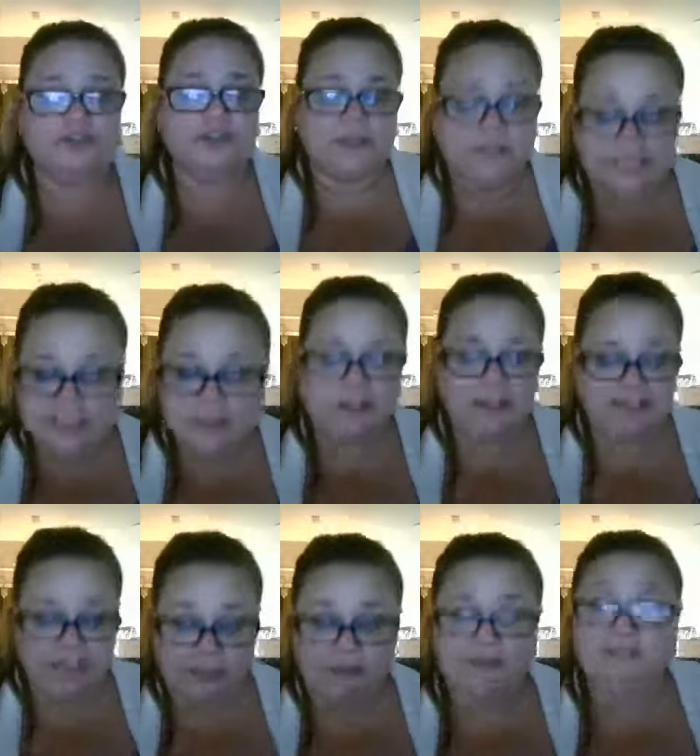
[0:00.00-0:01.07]
the little
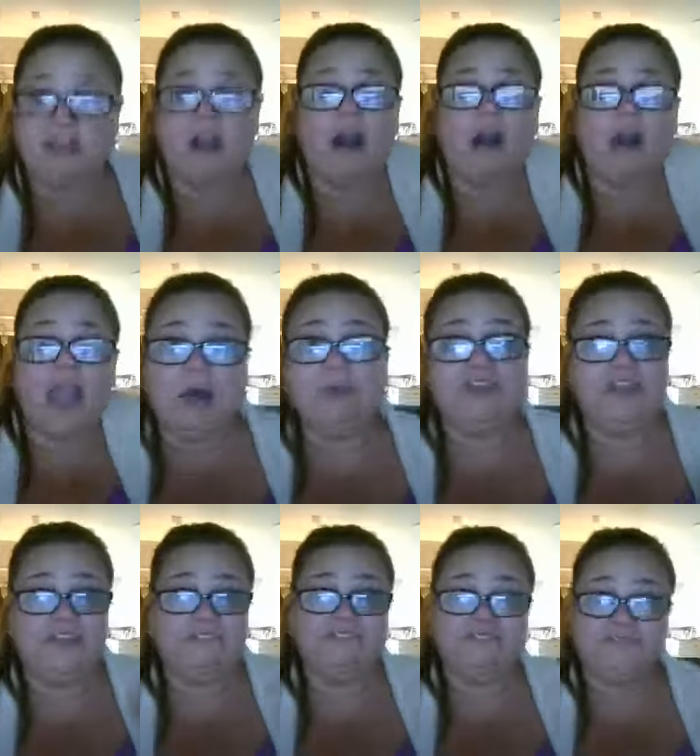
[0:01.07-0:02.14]
things that are
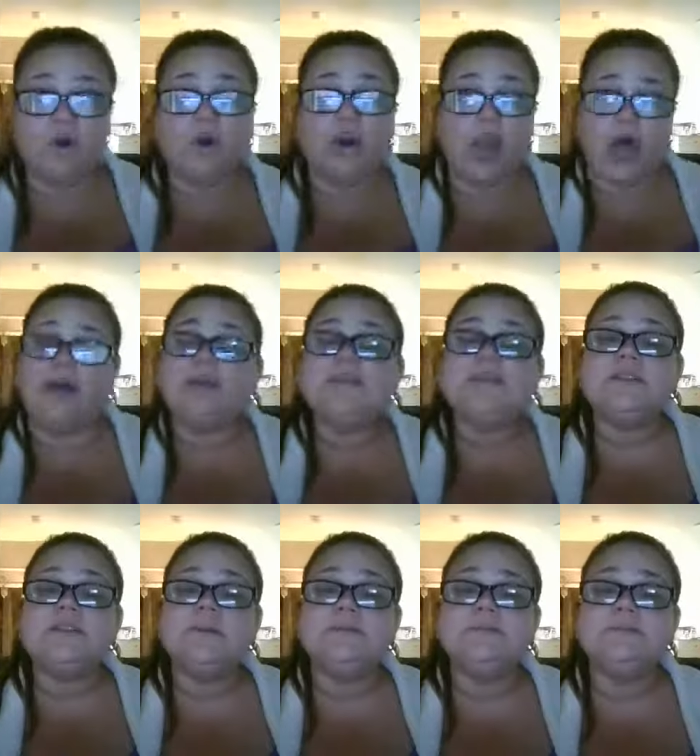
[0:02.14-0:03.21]
healthy for
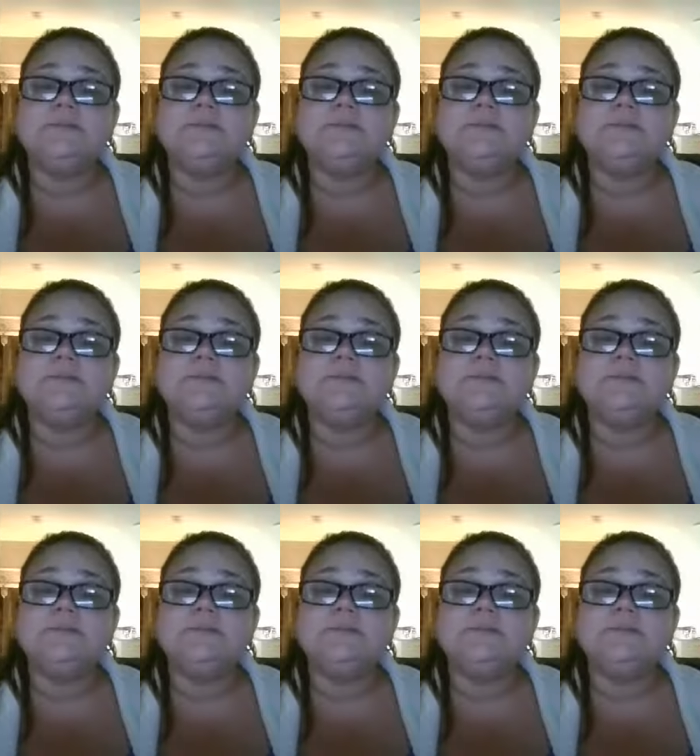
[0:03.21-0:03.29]
us,